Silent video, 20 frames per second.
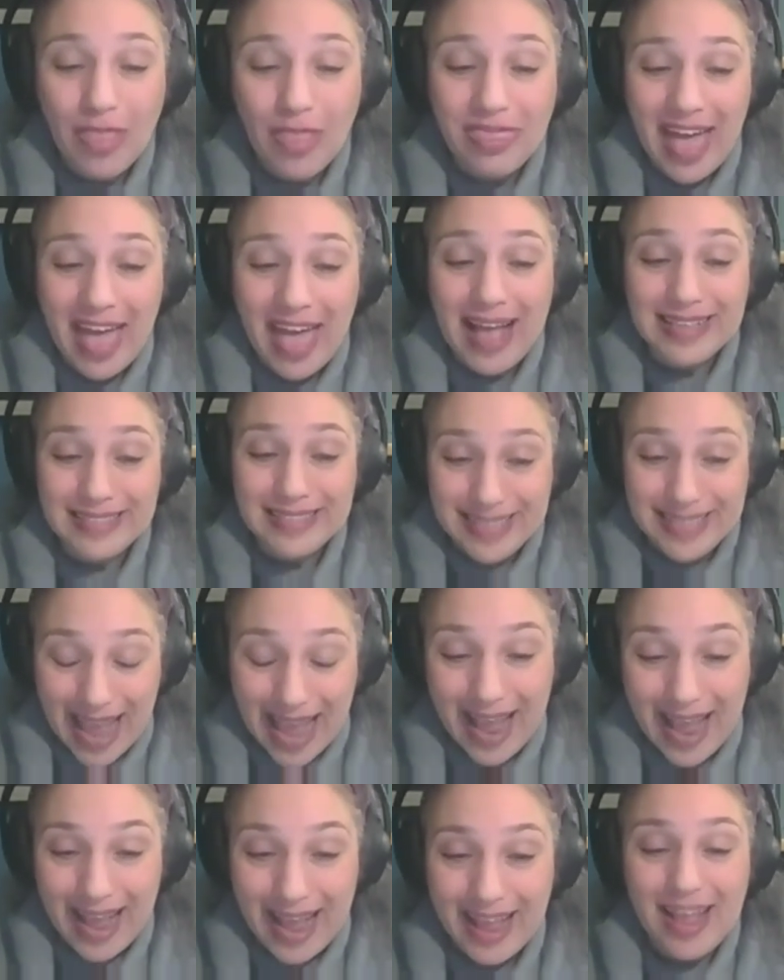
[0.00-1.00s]
that
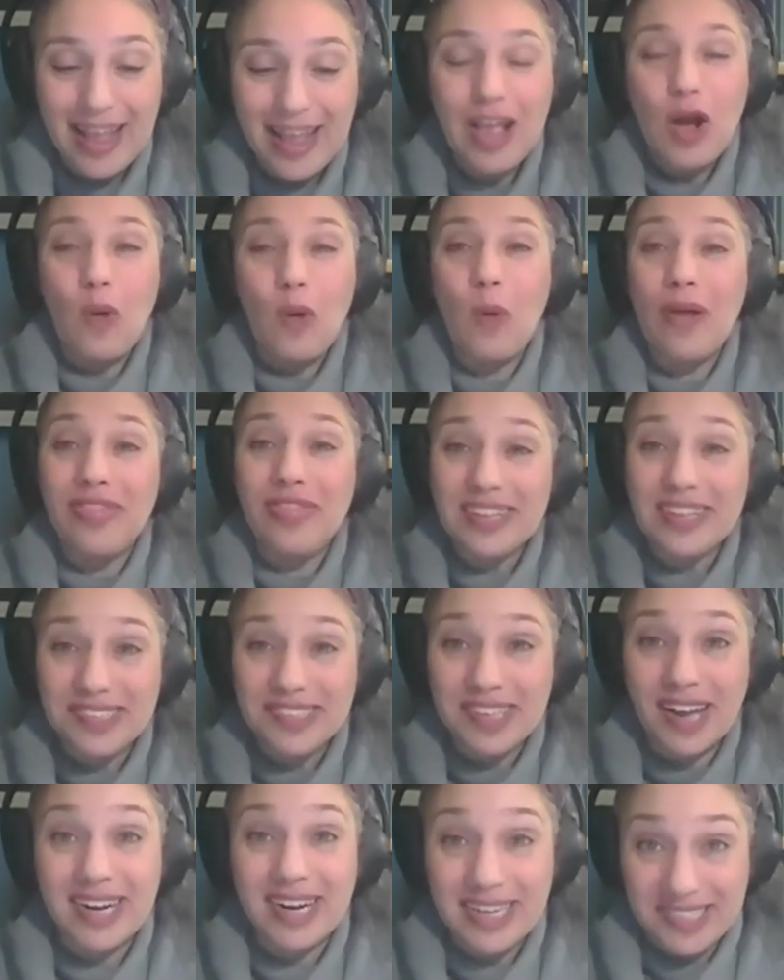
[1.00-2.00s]
day, when the
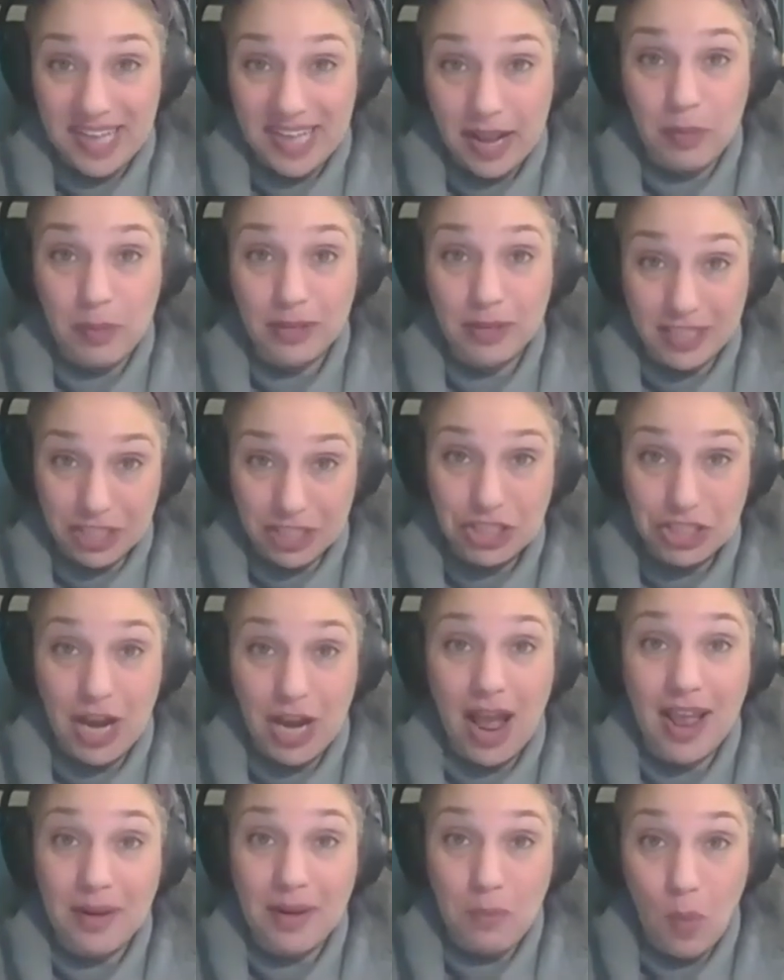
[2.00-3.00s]
sun is able to
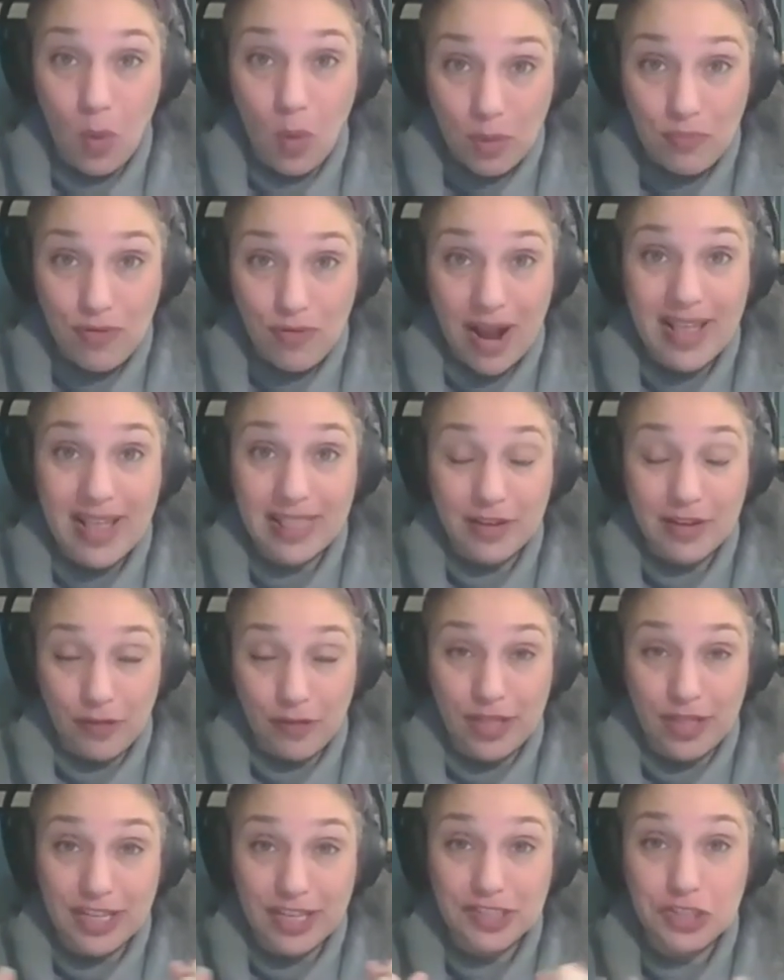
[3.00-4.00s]
shine more brightly
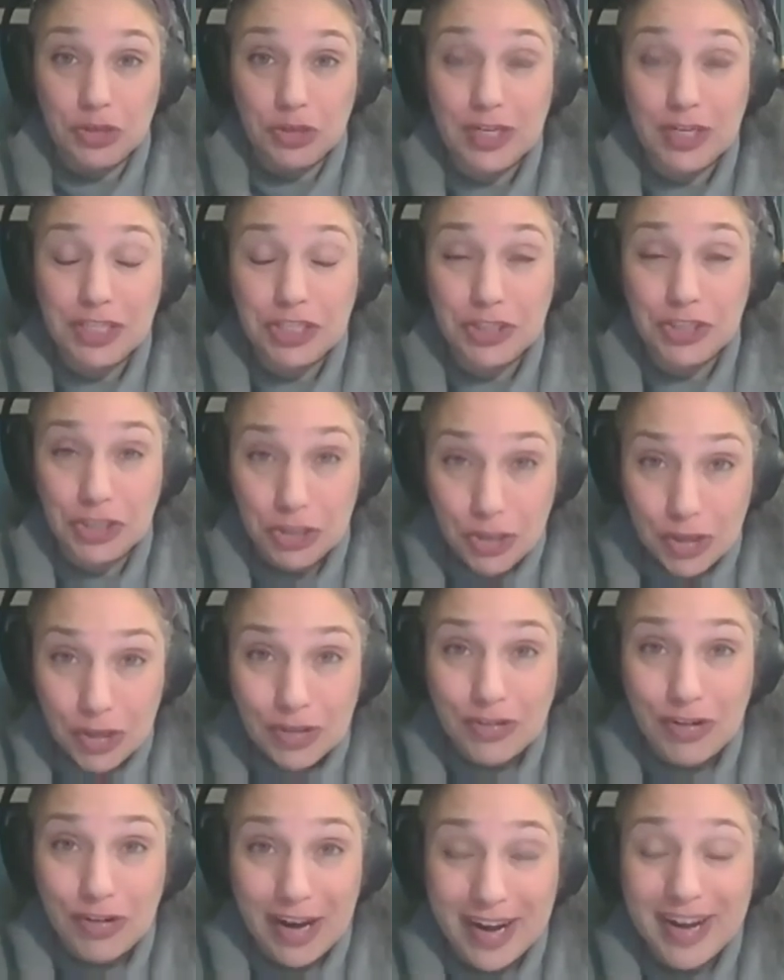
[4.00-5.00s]
for these Jewish
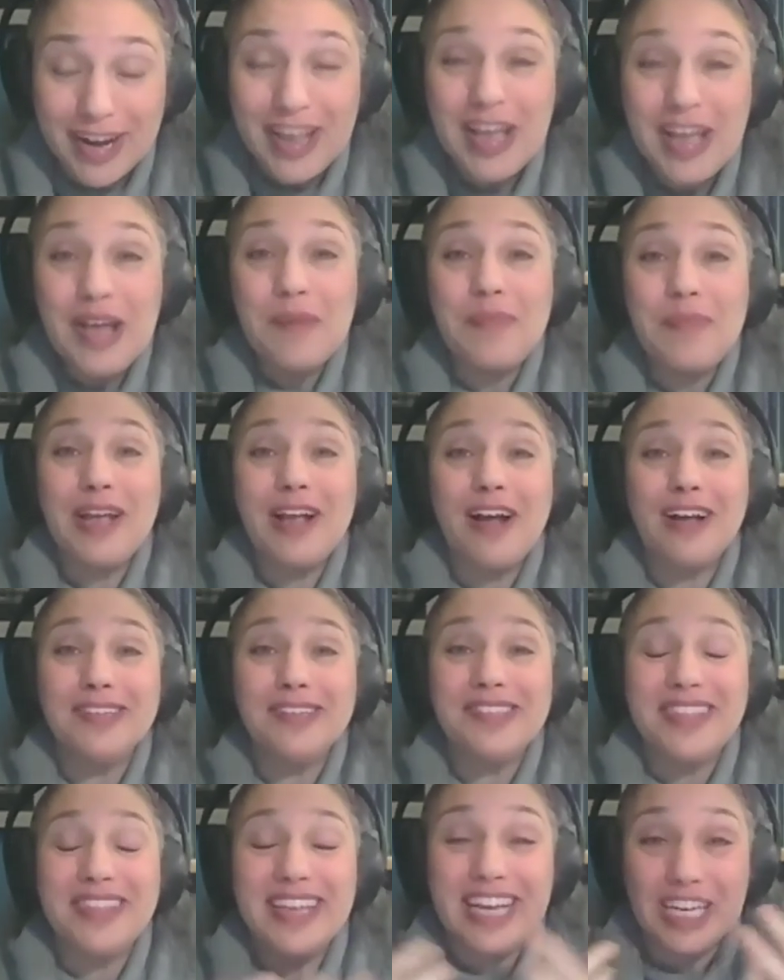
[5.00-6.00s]
children,
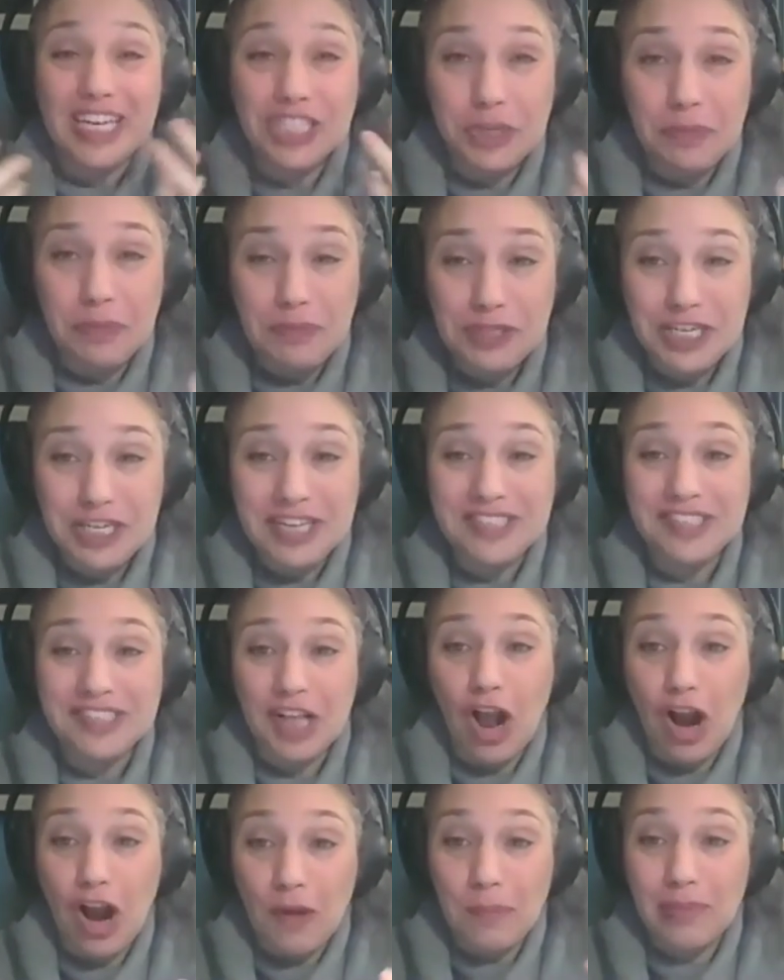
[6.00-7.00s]
because the Egyptians
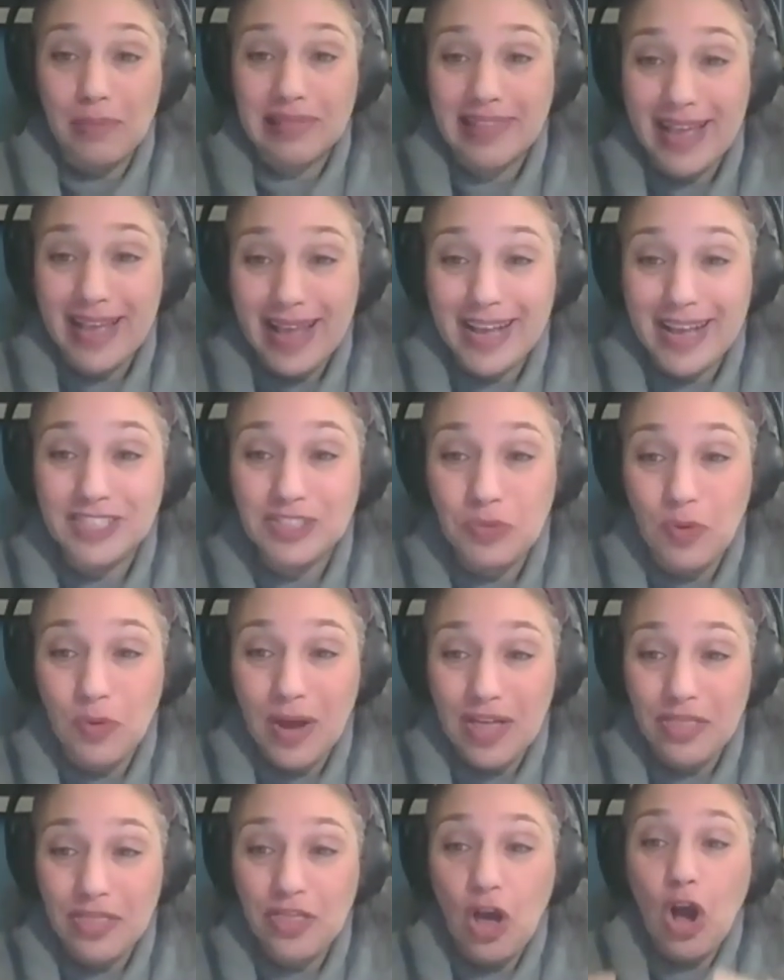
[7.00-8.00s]
are plagued
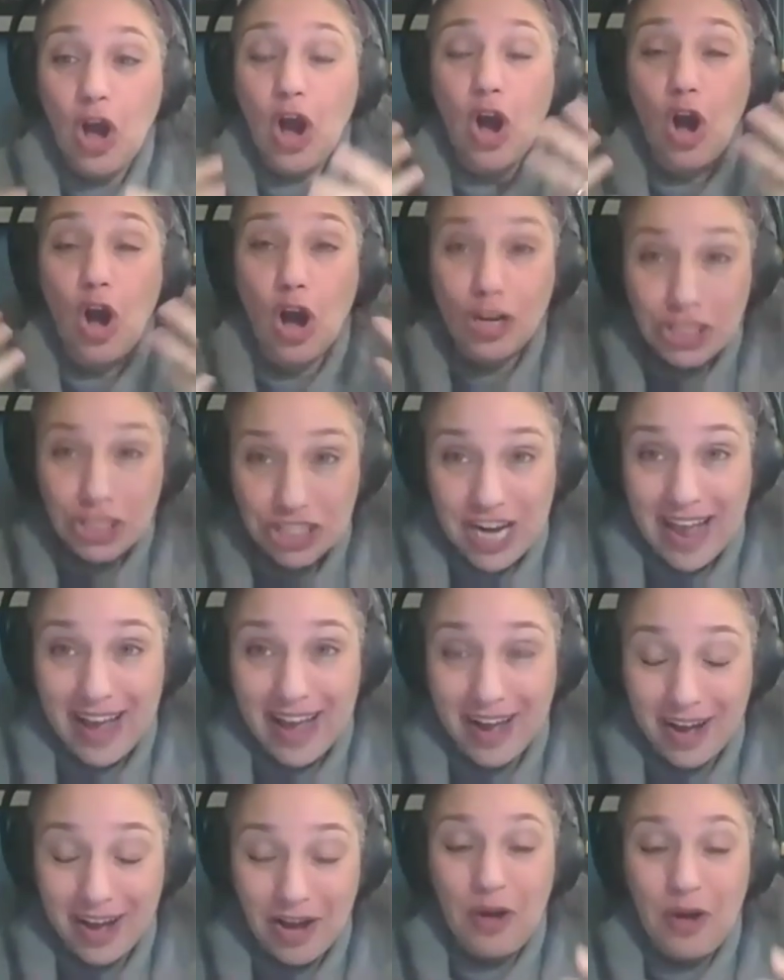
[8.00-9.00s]
with choshech,